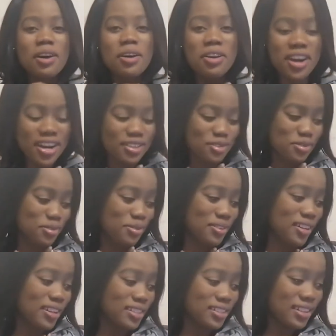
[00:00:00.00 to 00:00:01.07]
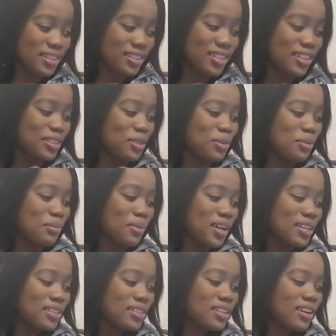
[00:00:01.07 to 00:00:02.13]
Alright, dude, that's too
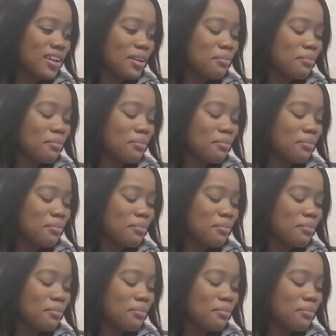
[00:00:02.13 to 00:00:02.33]
much.